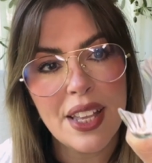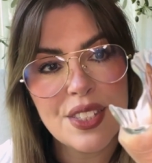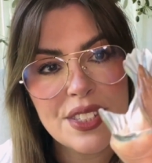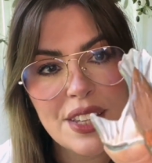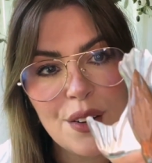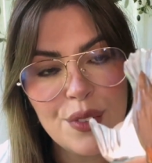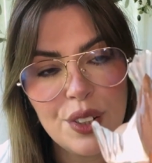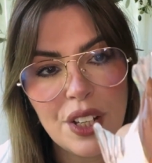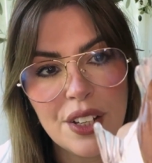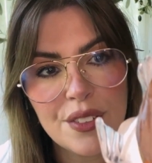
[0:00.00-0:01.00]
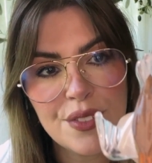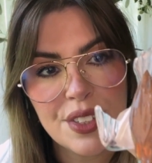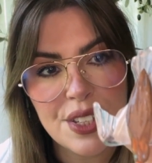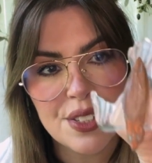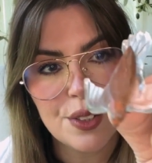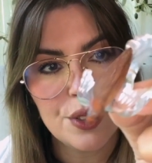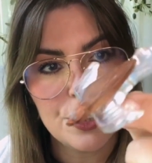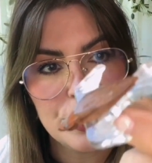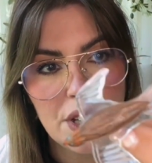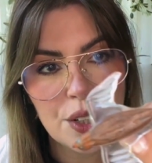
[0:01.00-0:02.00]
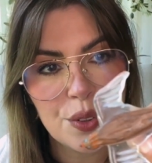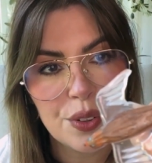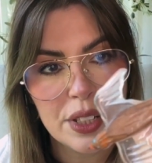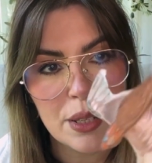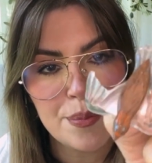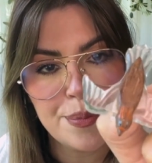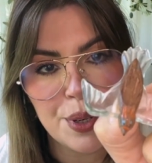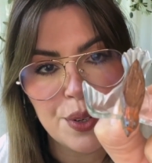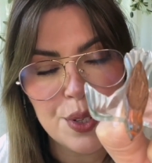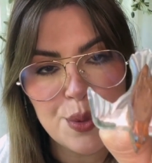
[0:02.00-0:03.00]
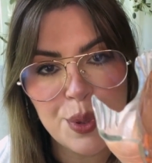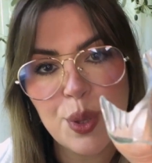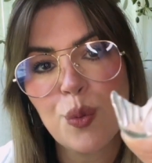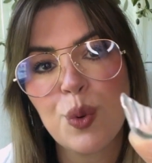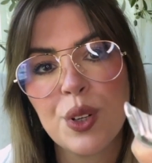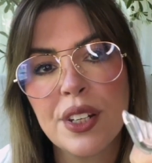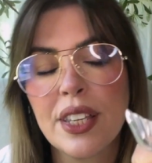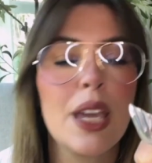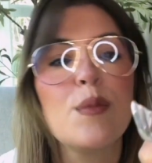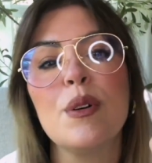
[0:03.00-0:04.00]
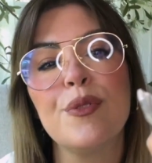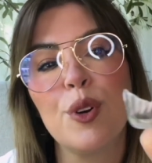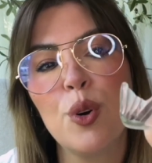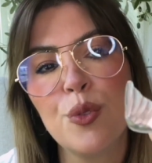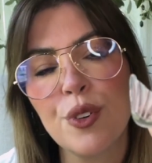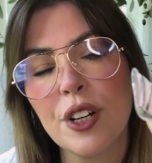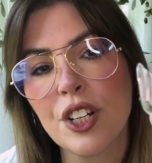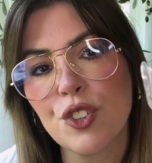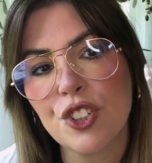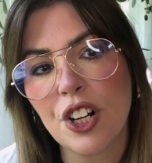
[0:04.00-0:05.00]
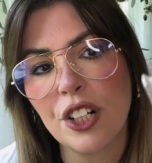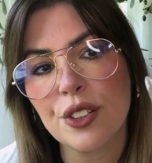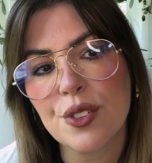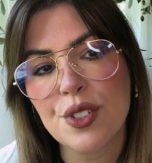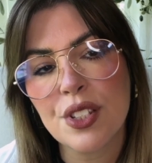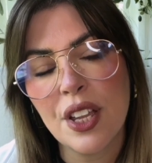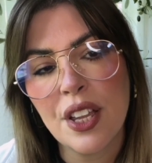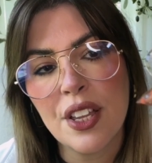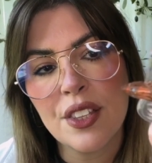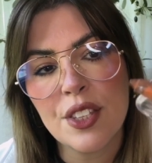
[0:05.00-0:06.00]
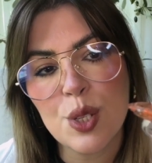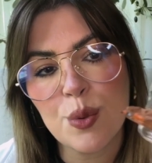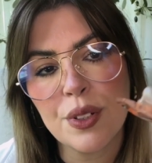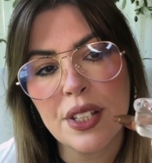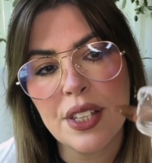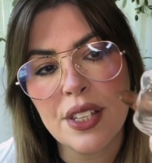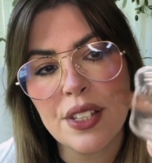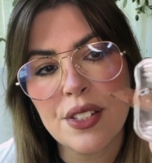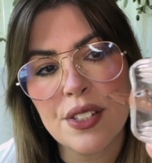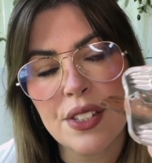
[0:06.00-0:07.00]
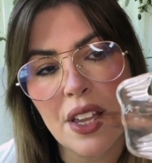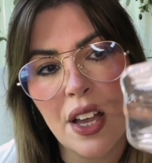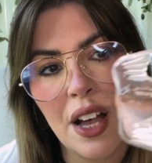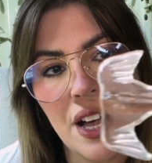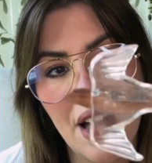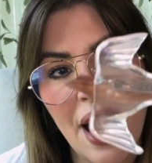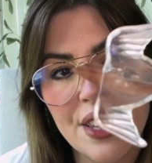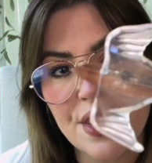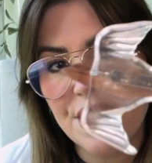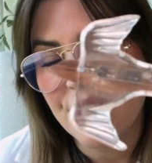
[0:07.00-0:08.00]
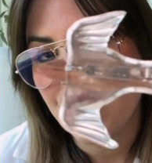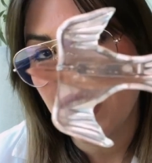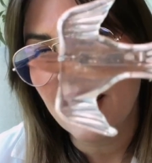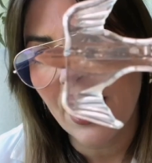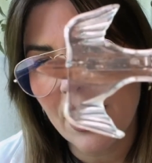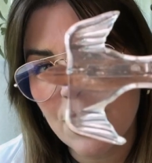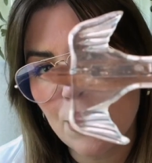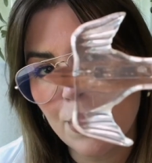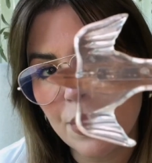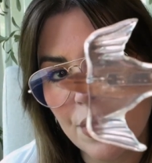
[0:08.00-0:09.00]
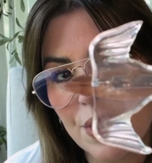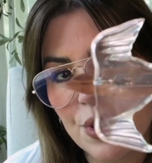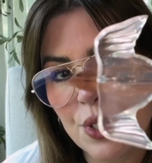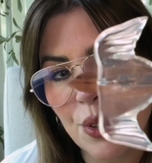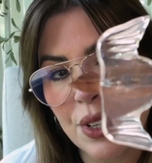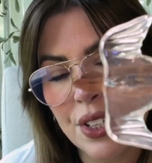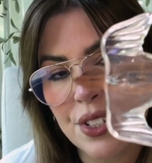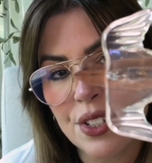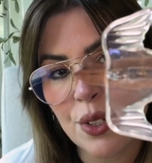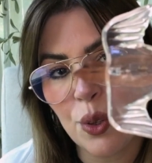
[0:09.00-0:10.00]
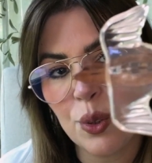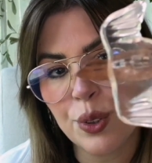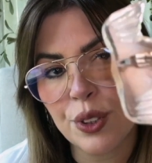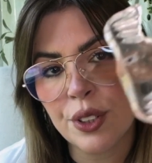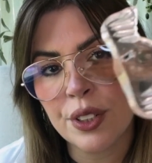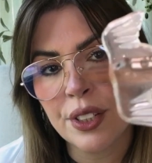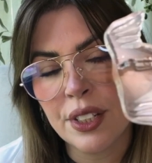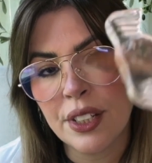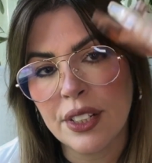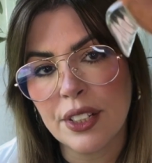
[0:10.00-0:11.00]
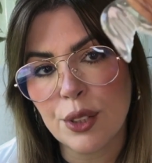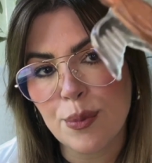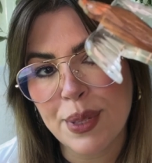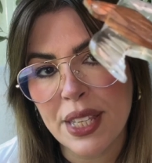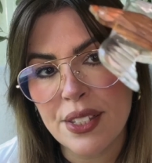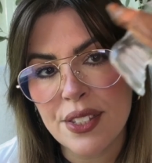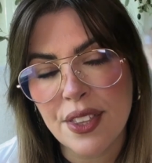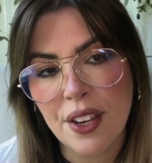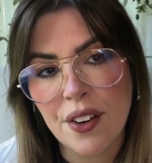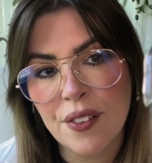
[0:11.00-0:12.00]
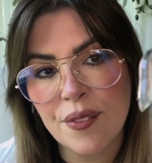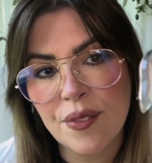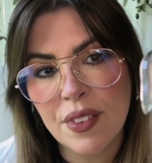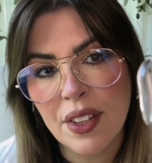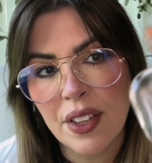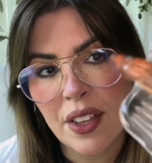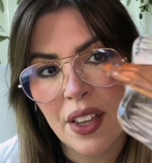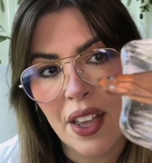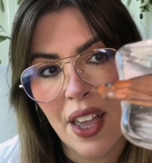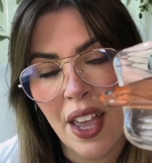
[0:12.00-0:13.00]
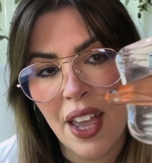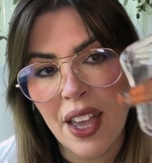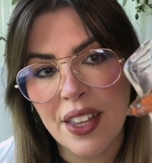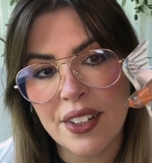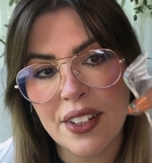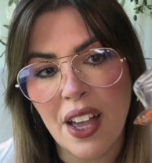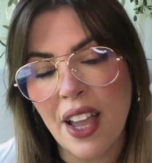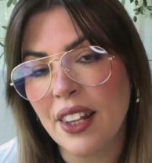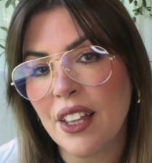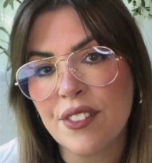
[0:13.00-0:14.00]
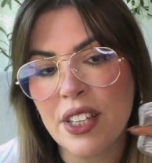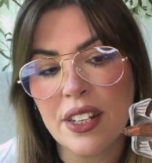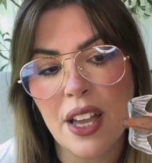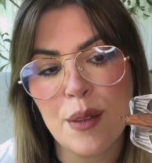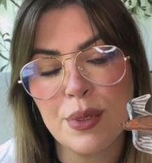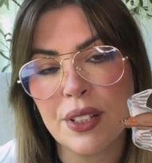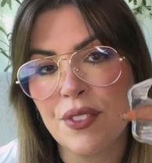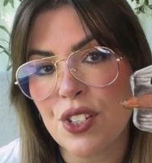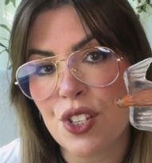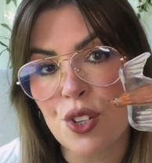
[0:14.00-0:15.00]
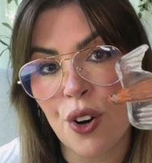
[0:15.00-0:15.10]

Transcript: And several of these little acrylic birds with the wood came up for over $100. This one is has a C clasp, so it is an older little piece there. And I love it. I believe this is